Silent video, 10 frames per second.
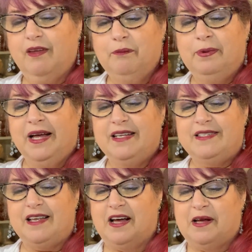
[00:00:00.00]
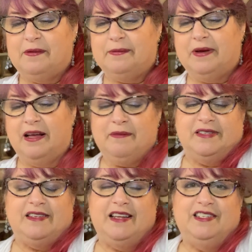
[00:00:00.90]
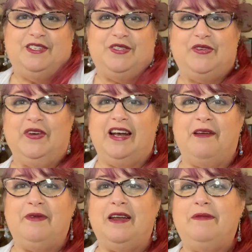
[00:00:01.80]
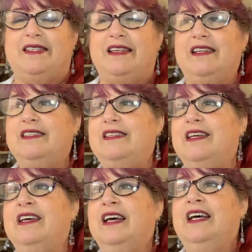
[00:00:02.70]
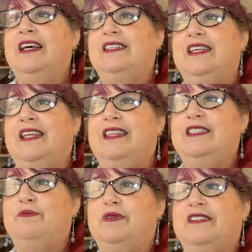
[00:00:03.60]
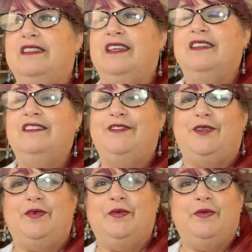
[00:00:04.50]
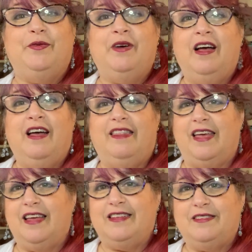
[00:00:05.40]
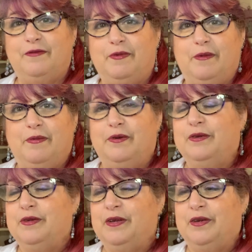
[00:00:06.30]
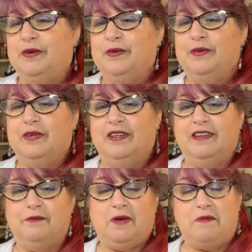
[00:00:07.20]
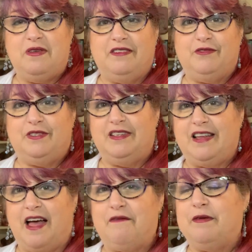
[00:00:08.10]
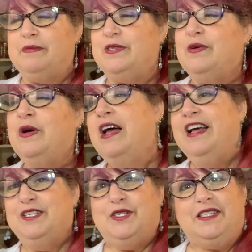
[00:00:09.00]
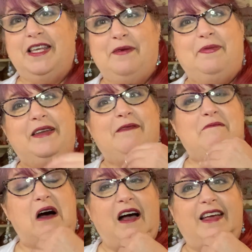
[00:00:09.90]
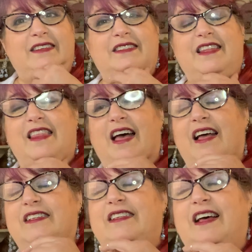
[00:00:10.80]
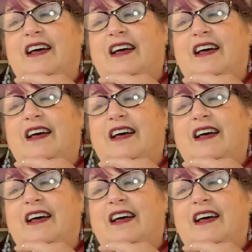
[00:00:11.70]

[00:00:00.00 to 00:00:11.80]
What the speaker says: But I'm excited to do it. I mean, I'm excited to get these books into the hands of people who might be interested to have them. So just keep it in mind that